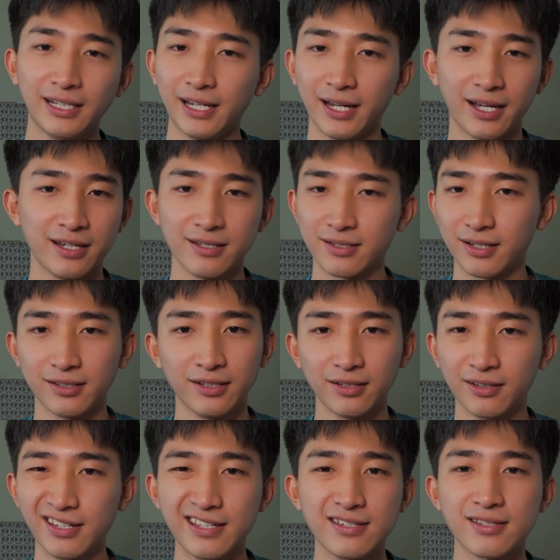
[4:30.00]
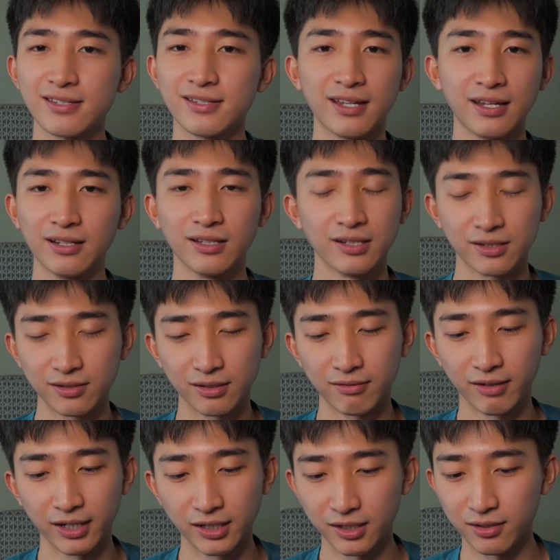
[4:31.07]
AI is getting insanely good
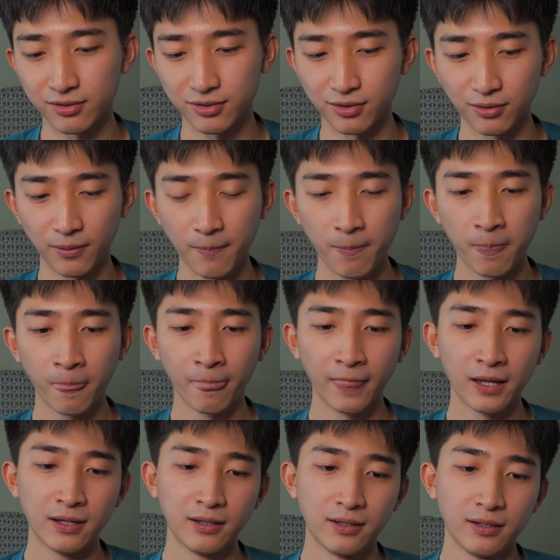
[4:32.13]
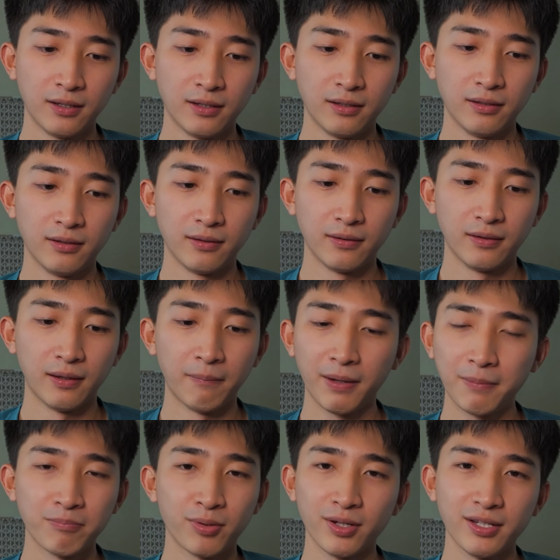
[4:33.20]
right now. So the
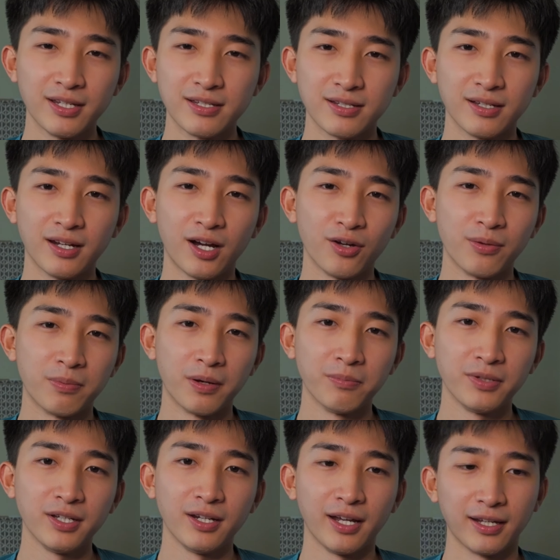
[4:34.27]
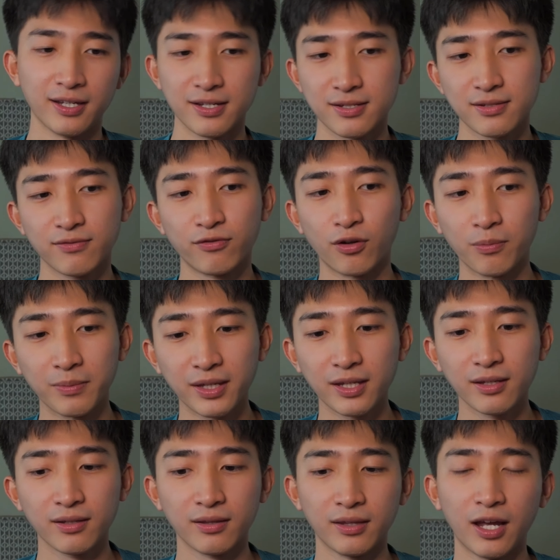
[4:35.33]
main point isn't how you prompt it. I guess for
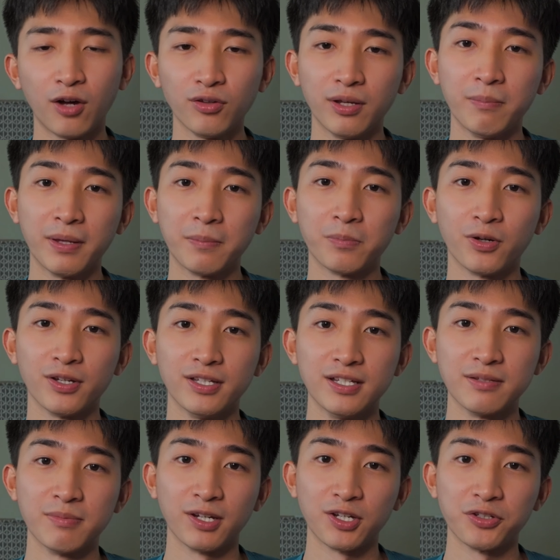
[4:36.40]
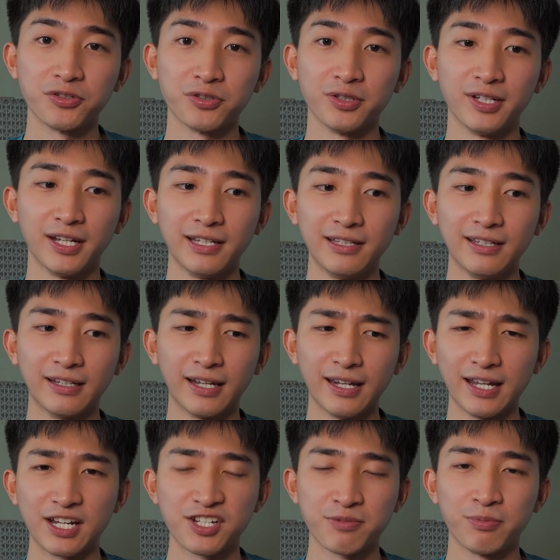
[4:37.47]
me, now the main point is making sure that it can
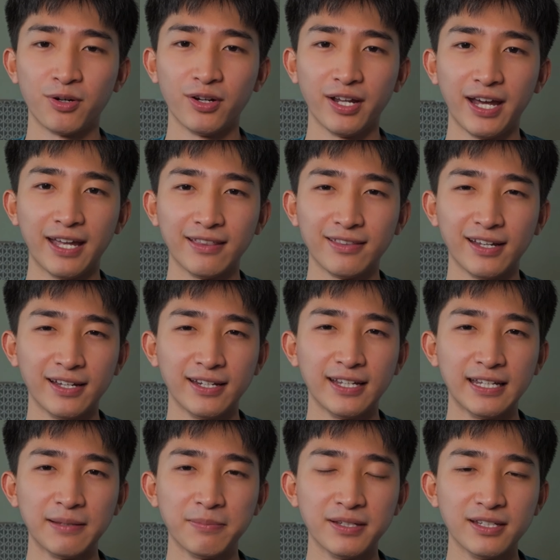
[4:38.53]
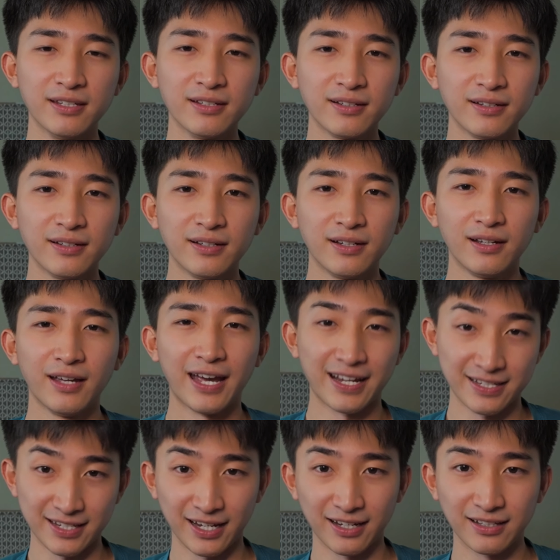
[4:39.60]
export at 1080p
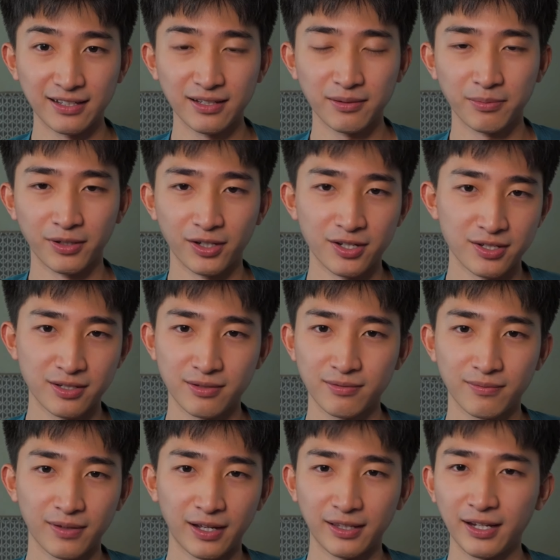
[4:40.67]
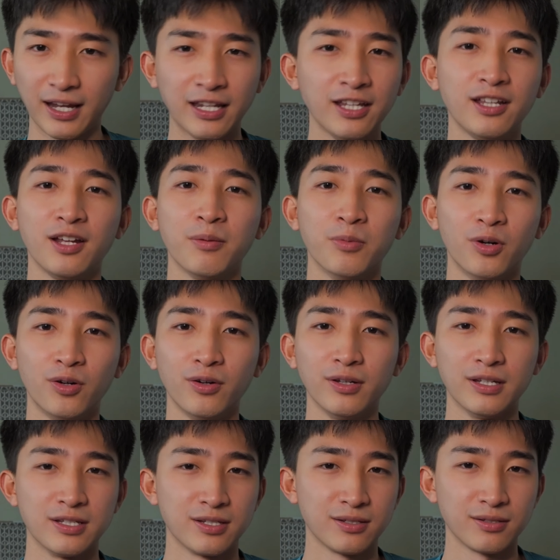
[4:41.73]
exactly, because I think anything more
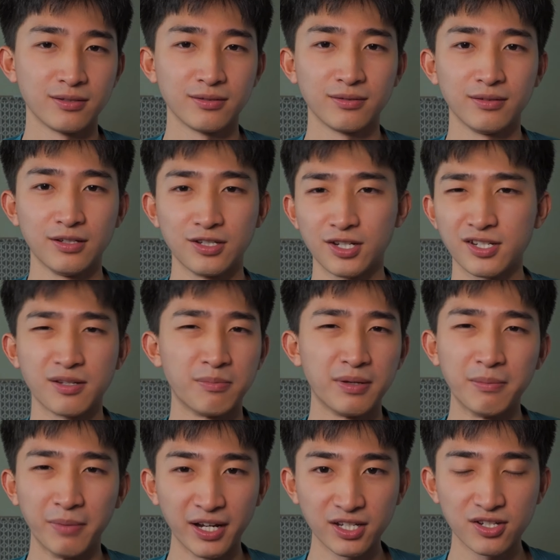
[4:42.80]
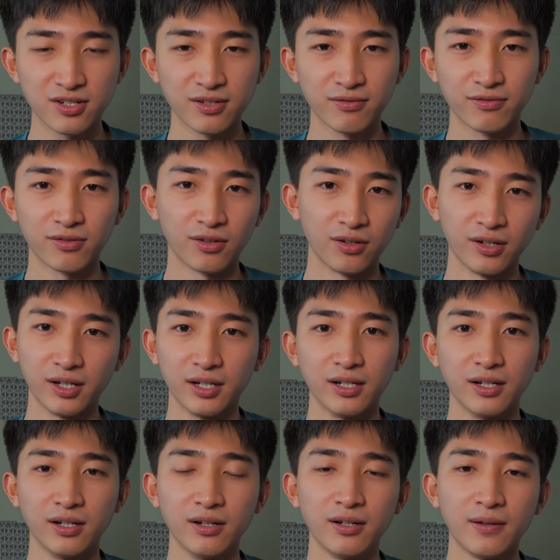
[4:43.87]
is just a bit much for
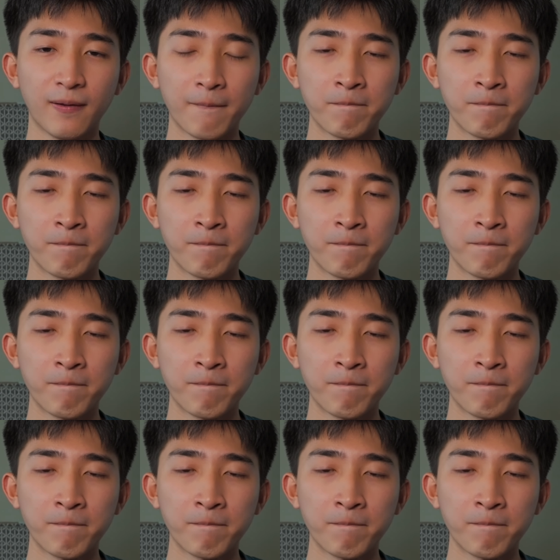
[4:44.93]
a